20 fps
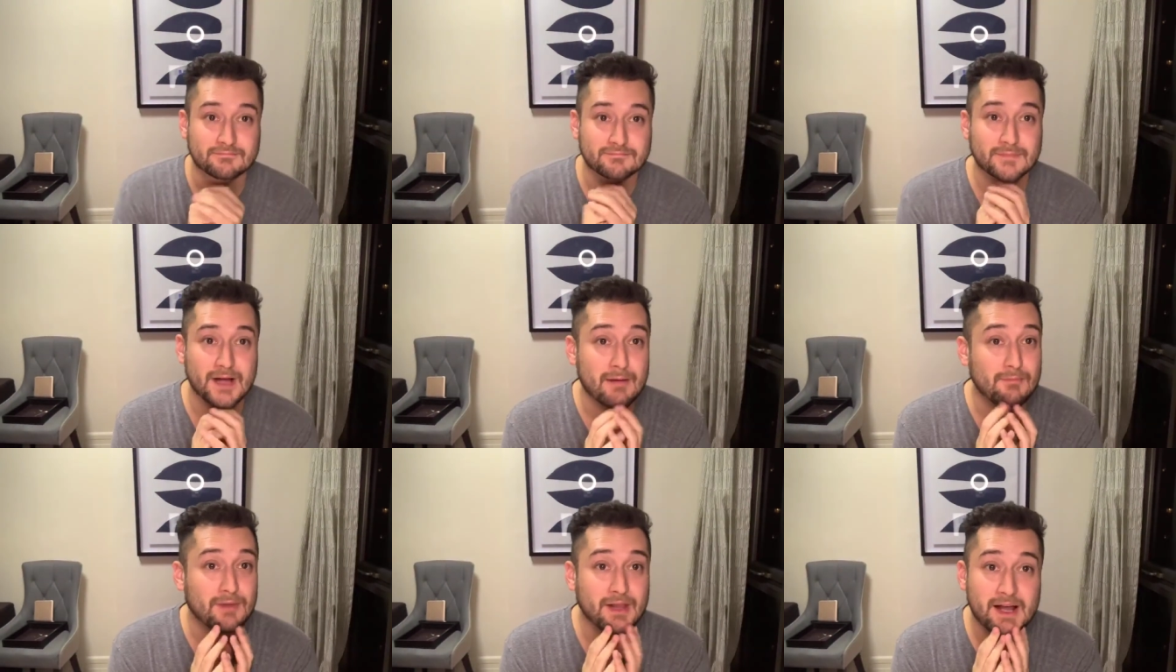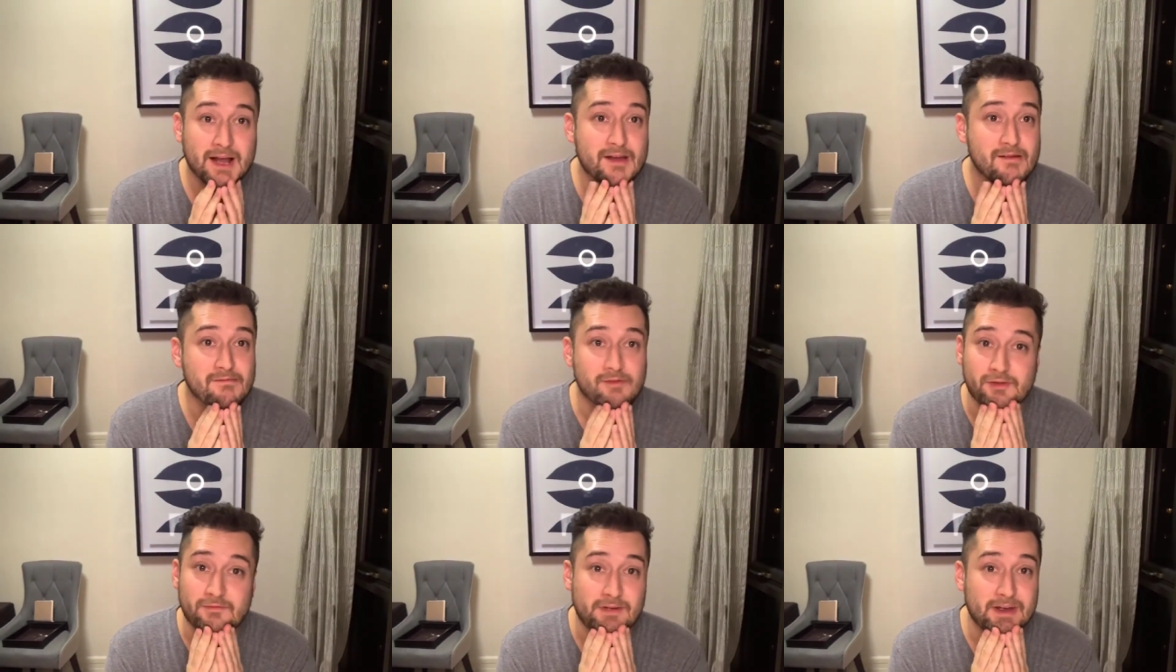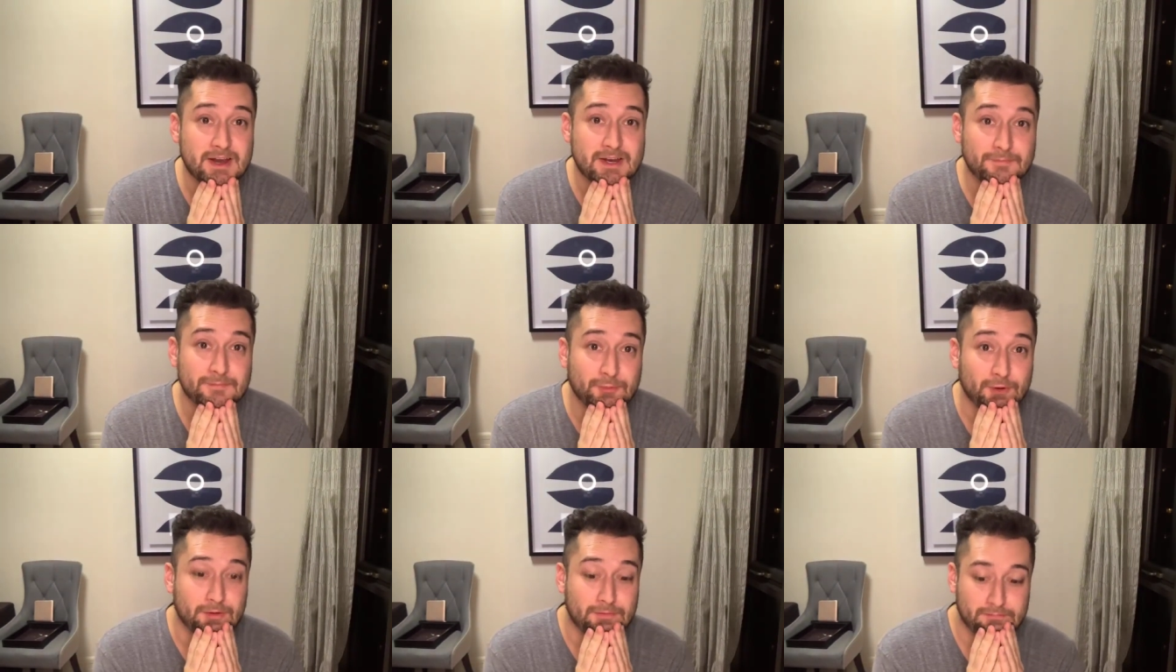I'm live on
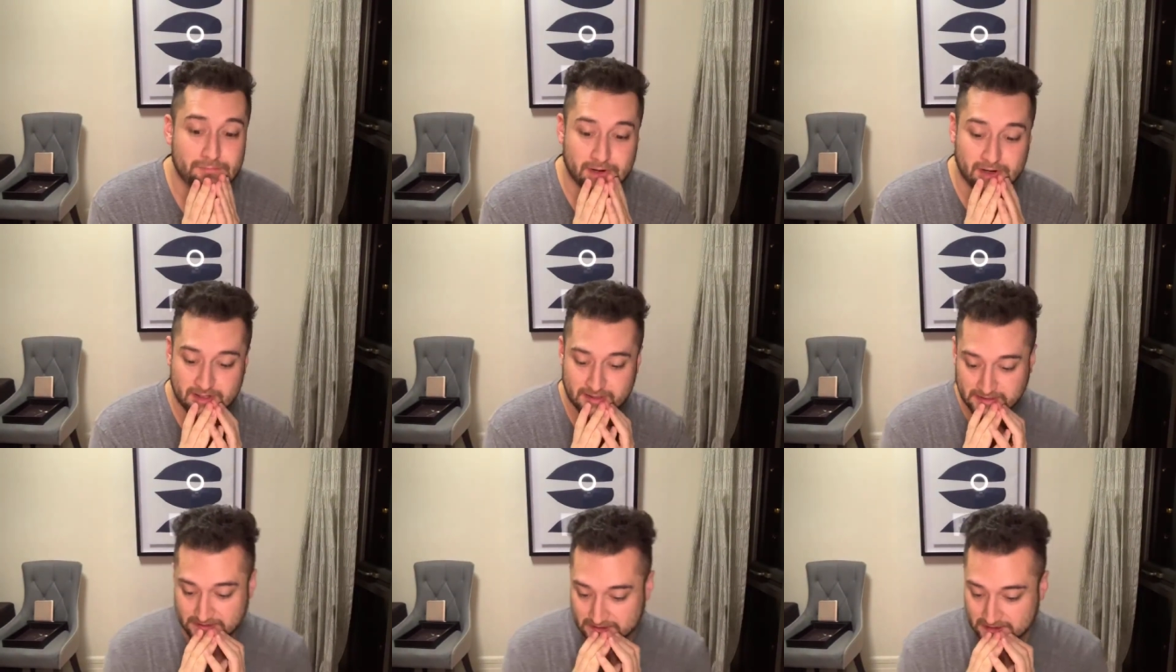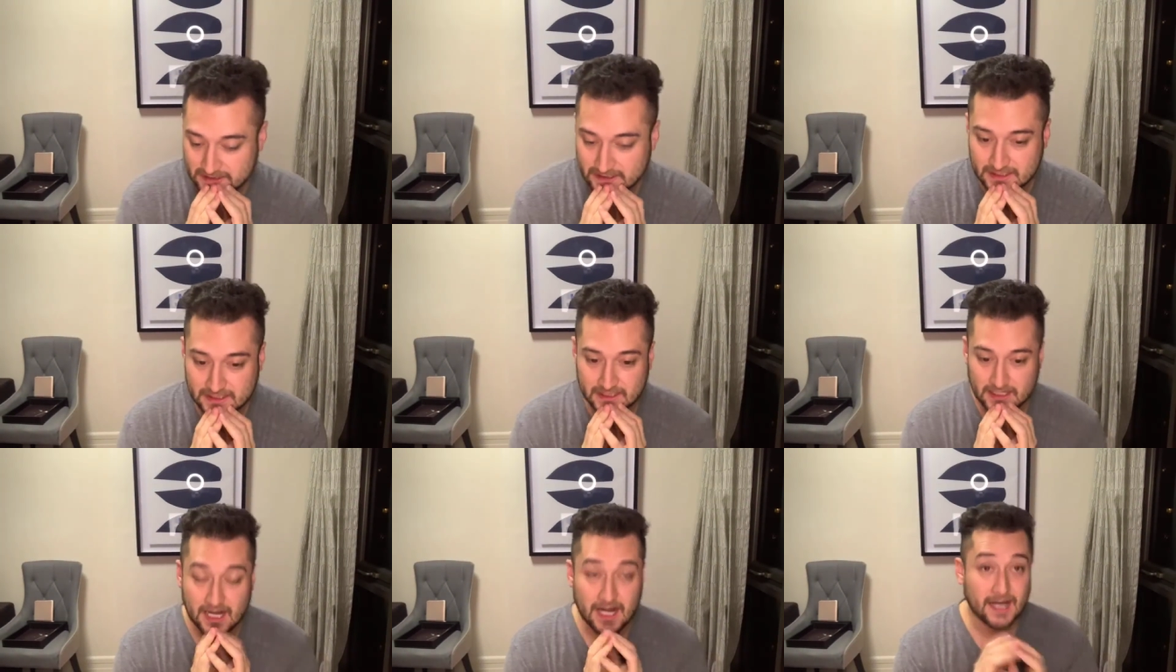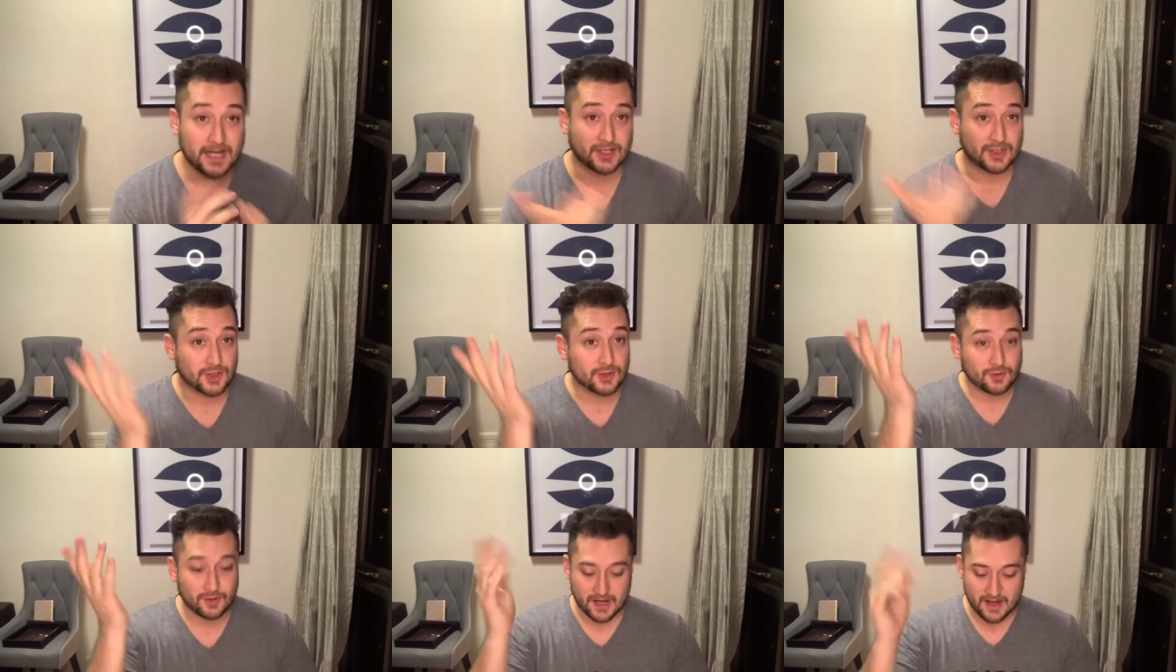Facebook, but I
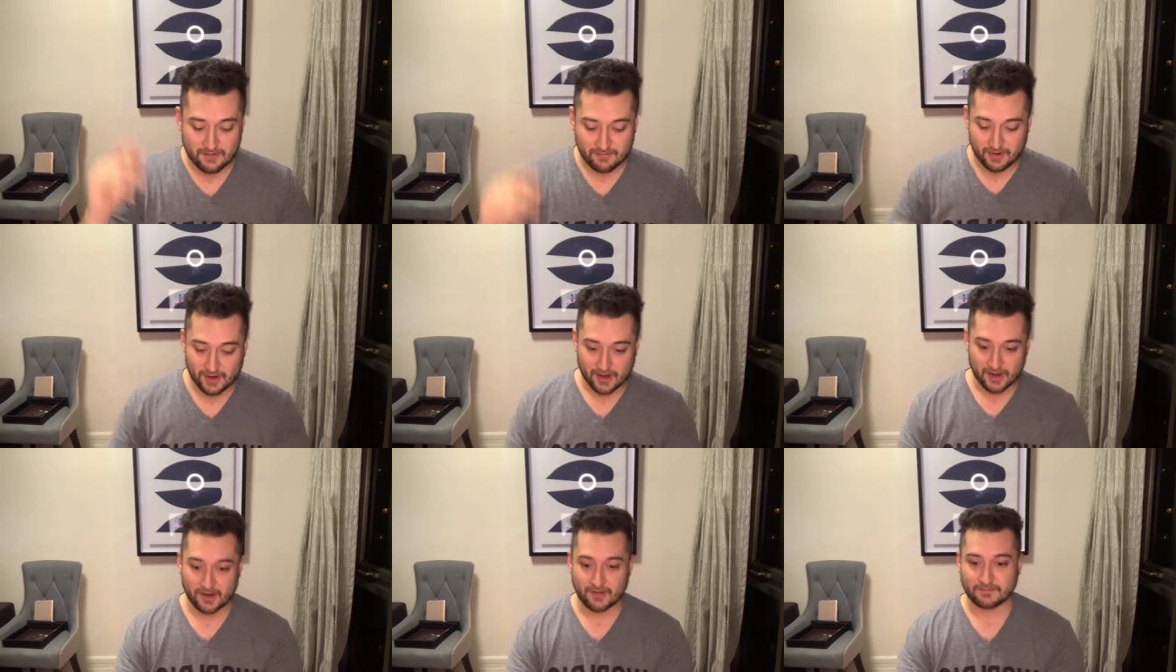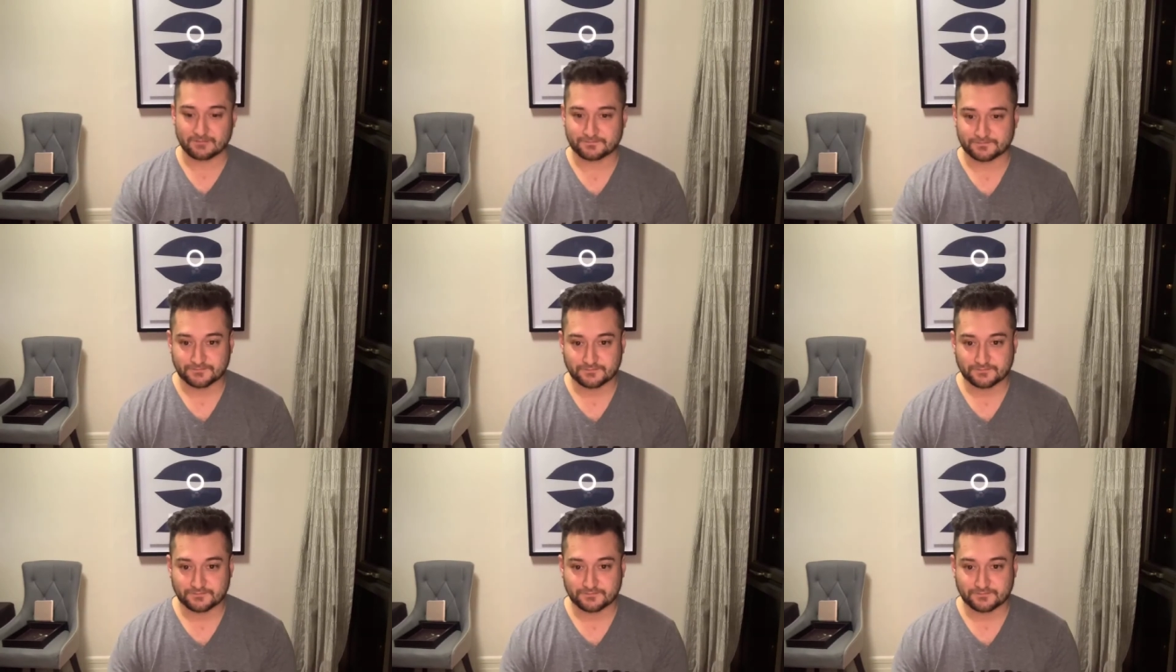do have a